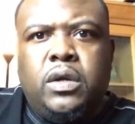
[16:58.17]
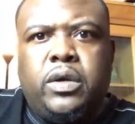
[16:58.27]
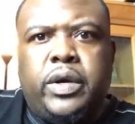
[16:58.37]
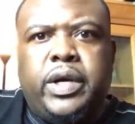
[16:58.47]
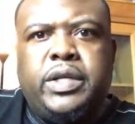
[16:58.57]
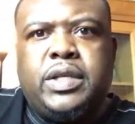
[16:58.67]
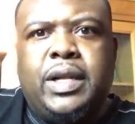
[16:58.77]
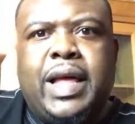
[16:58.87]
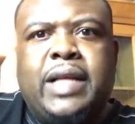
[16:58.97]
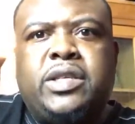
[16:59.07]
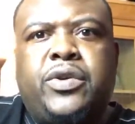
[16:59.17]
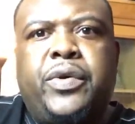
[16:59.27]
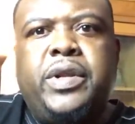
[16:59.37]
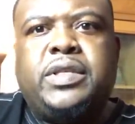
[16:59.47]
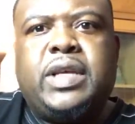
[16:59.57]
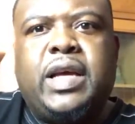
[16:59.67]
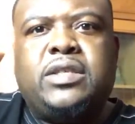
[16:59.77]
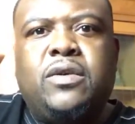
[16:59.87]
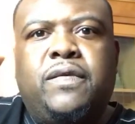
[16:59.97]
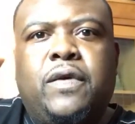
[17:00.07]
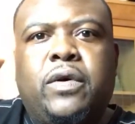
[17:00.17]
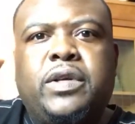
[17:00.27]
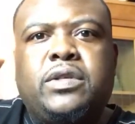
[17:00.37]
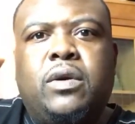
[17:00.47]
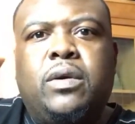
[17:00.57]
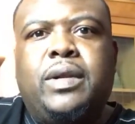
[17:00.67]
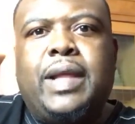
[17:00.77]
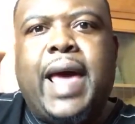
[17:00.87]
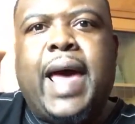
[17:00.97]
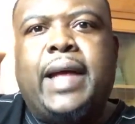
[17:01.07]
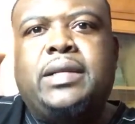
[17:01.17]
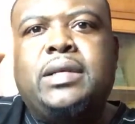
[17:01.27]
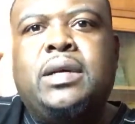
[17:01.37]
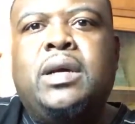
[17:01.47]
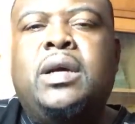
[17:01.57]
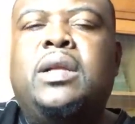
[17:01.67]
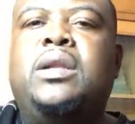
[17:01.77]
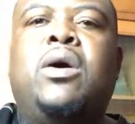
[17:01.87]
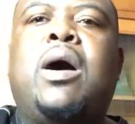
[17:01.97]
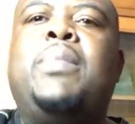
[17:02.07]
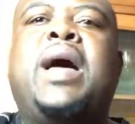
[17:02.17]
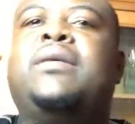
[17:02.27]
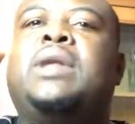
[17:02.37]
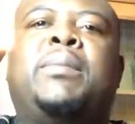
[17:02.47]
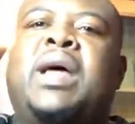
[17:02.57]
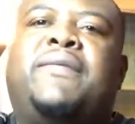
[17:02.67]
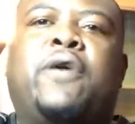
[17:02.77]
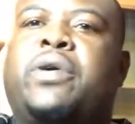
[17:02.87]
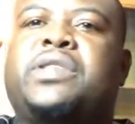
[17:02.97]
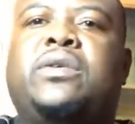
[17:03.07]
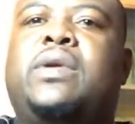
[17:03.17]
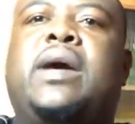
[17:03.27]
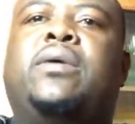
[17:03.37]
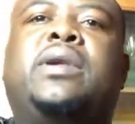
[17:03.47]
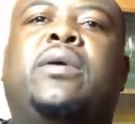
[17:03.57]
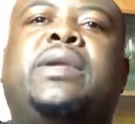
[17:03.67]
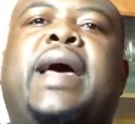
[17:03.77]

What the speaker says: there is a lot to criticize. So focus on that. No, I'm not. I'm not focused on